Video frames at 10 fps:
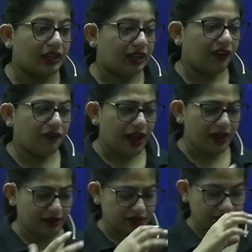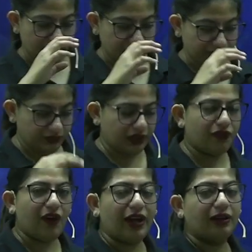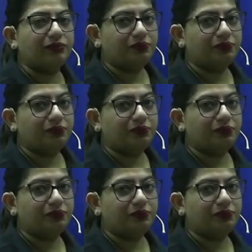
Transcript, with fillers: If I, sorry, if I am